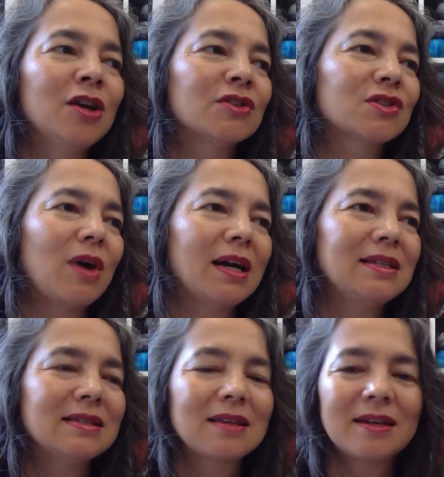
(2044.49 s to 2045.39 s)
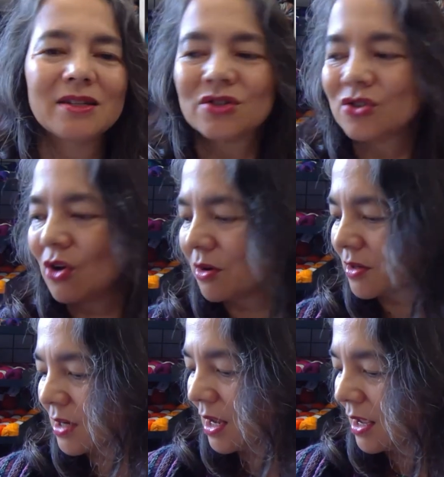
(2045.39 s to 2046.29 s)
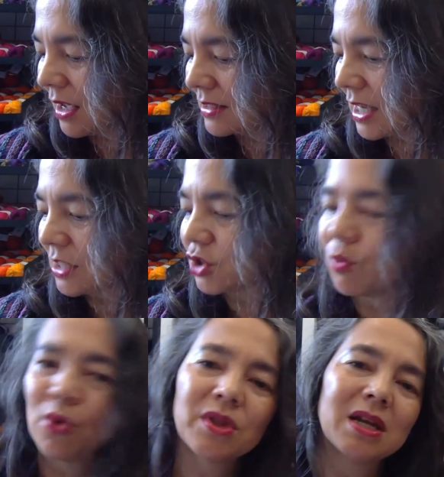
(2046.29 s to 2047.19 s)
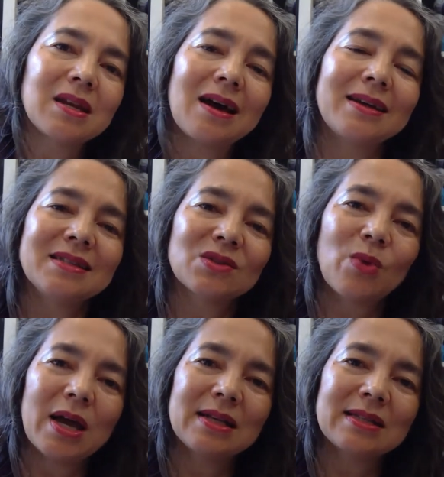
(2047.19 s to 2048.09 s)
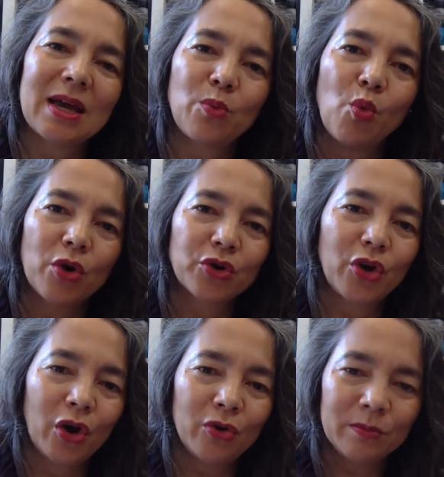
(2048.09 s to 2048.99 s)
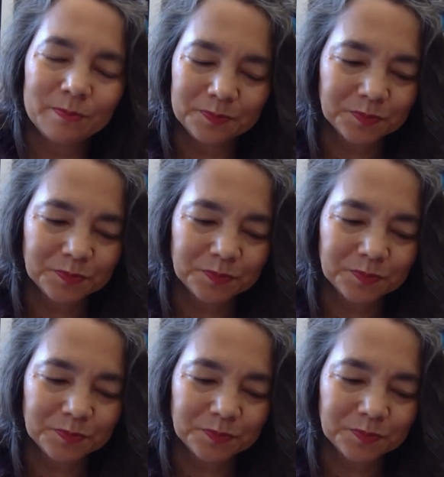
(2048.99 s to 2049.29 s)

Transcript: So I decided to not attach more than 9 squares at one go,